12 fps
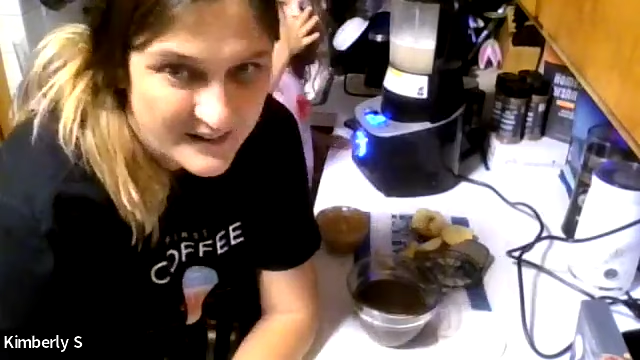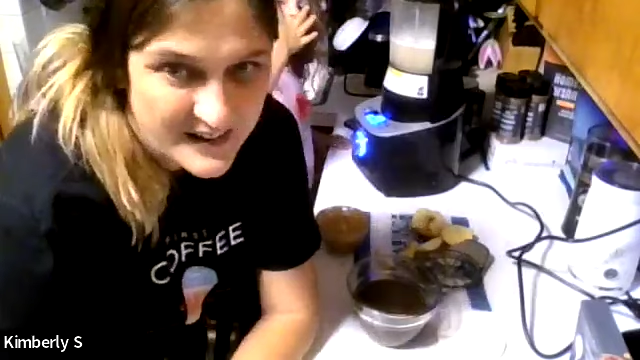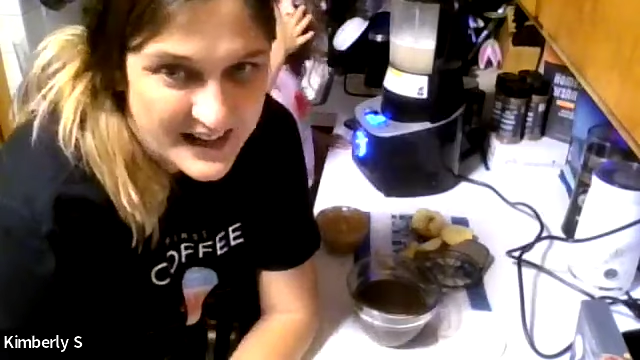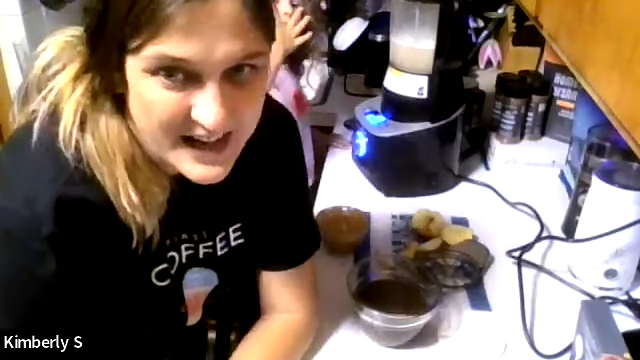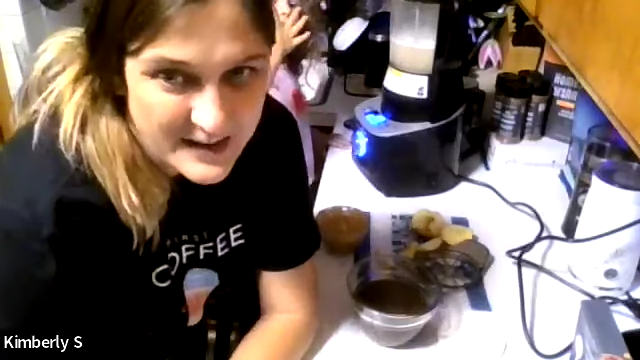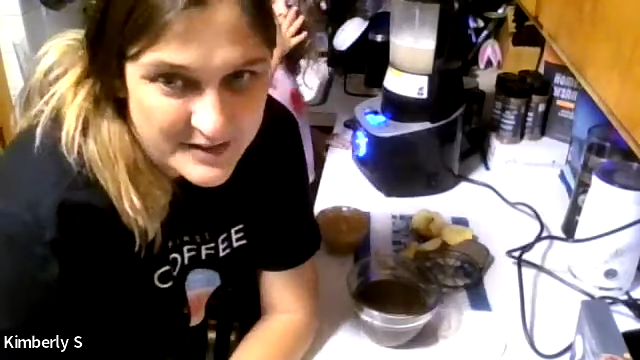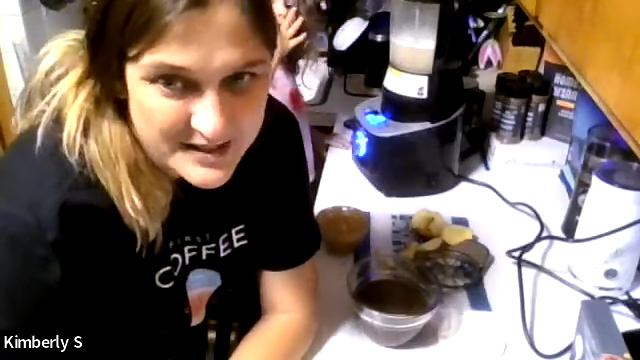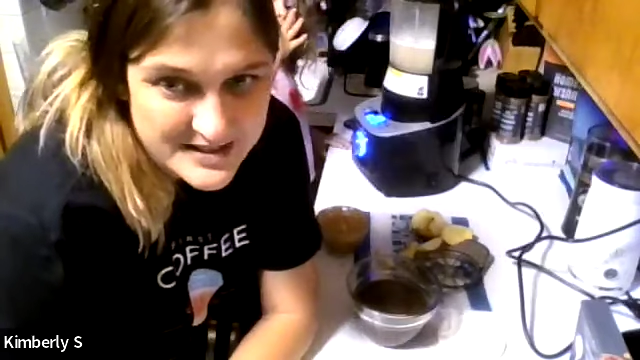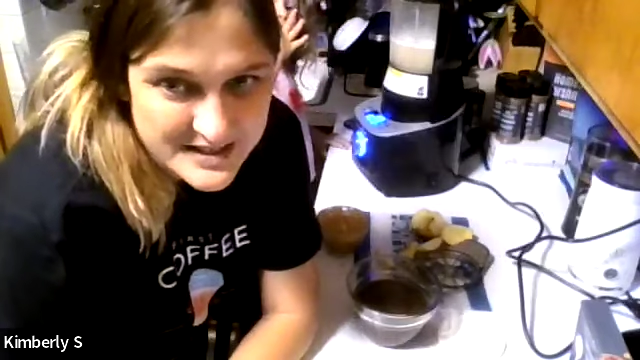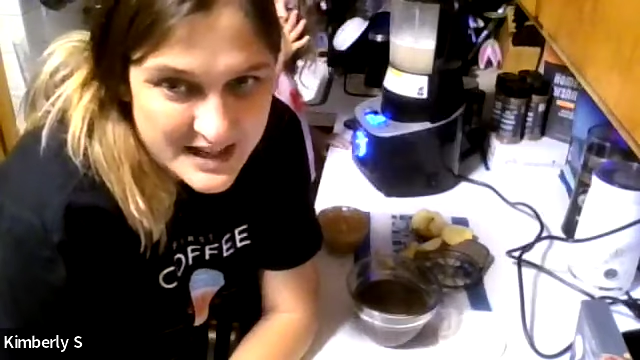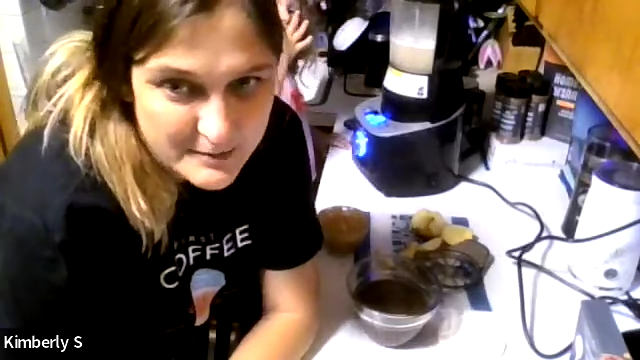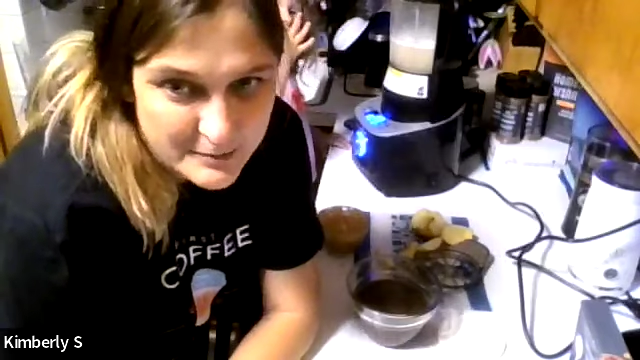All right, I'm gonna
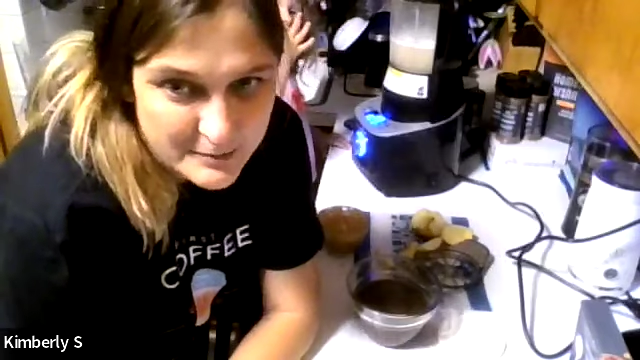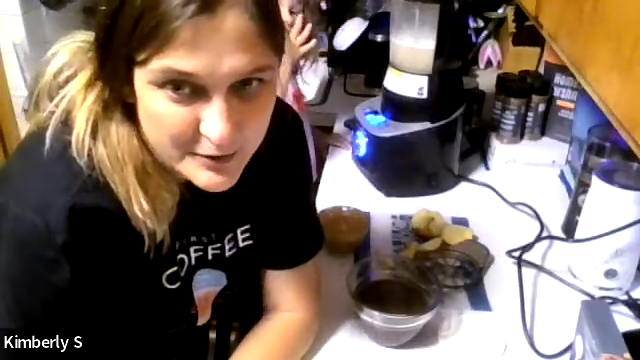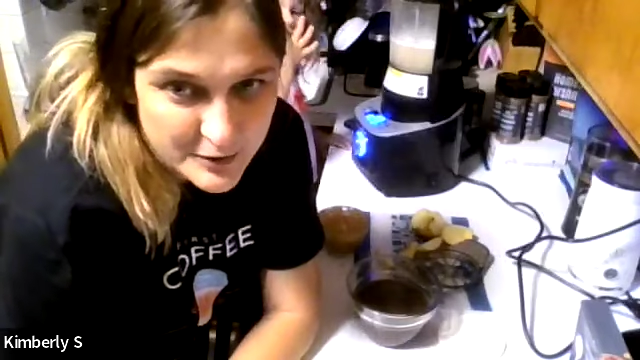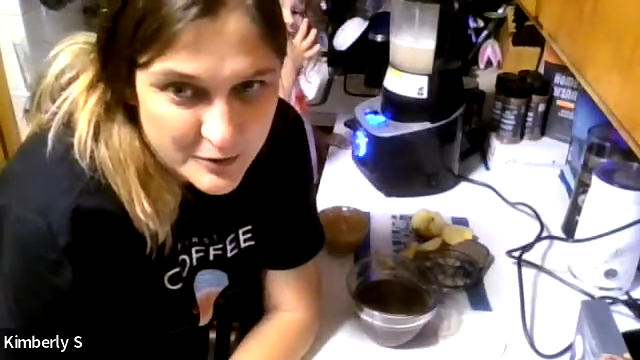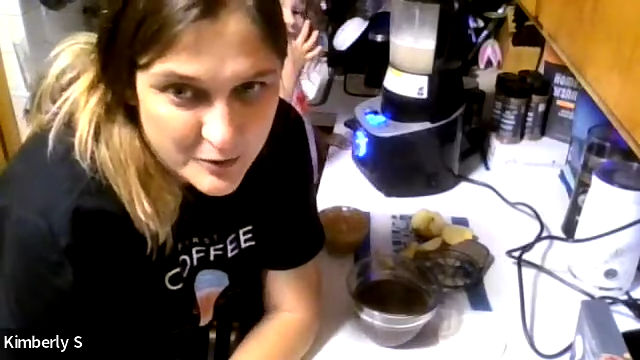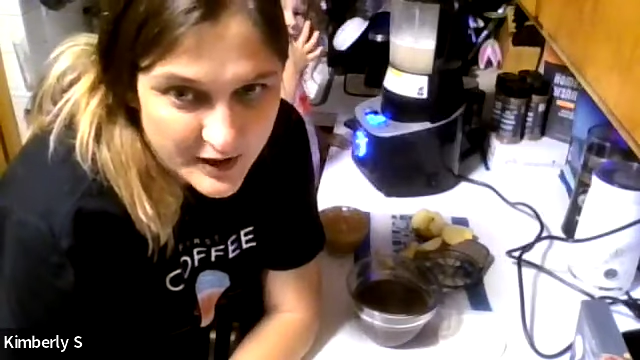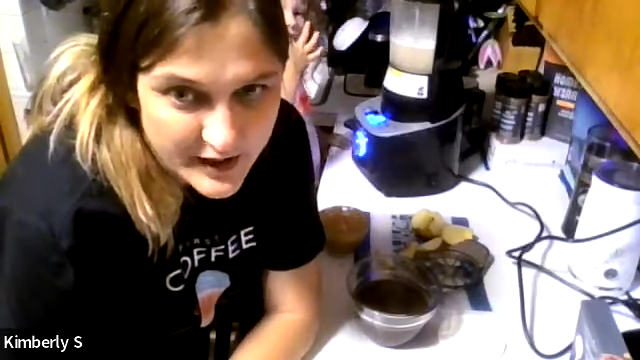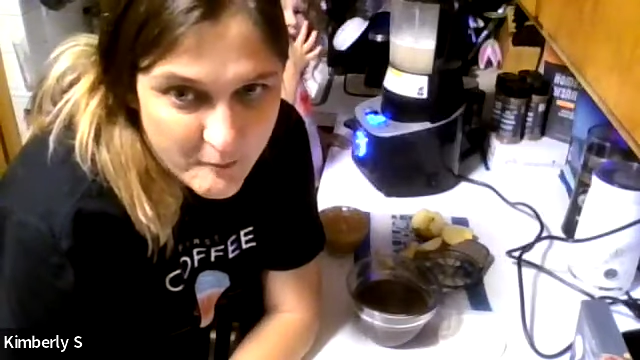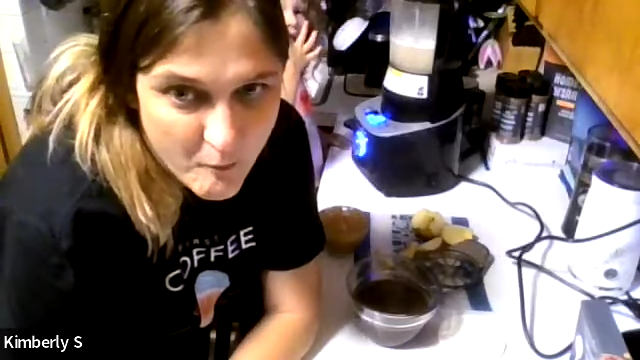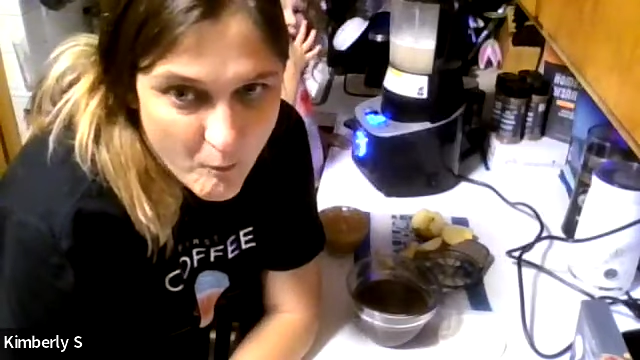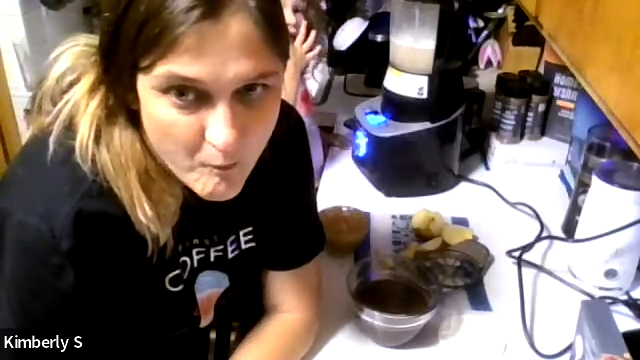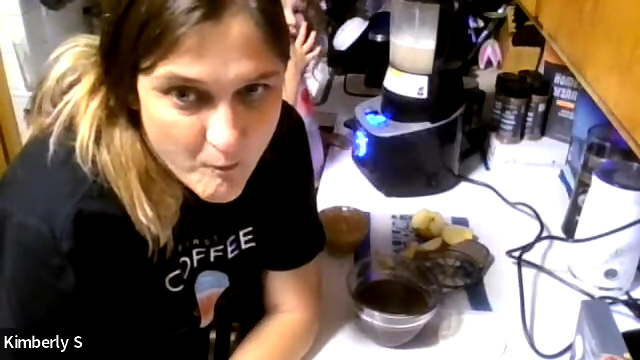stop
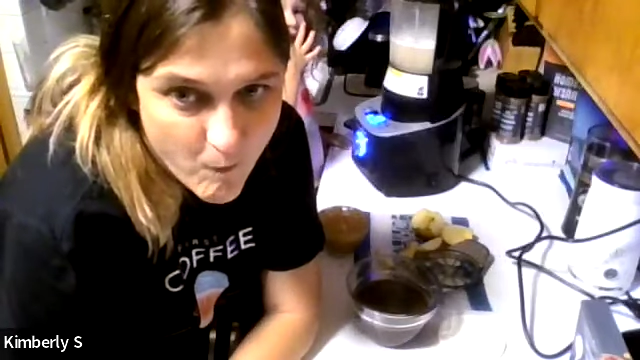recording.